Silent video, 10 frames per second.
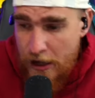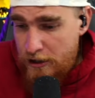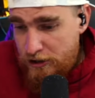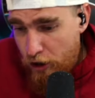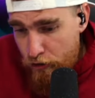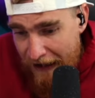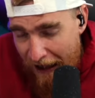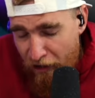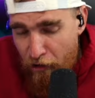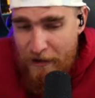slowed
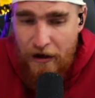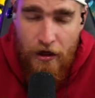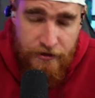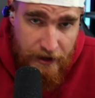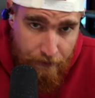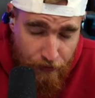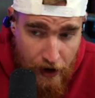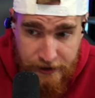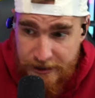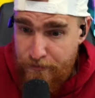down a little bit, gone through that
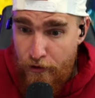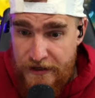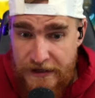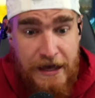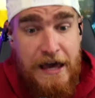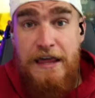process, broke the...